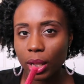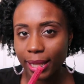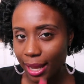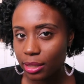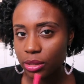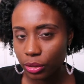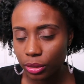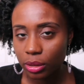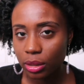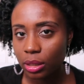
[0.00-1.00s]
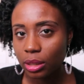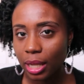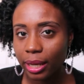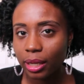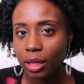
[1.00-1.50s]
glass girl
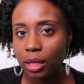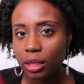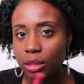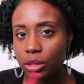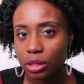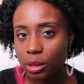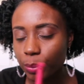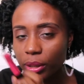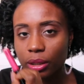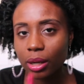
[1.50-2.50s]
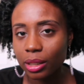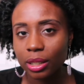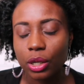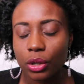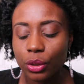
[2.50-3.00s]
like just put it on
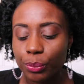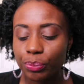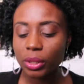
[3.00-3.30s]
and go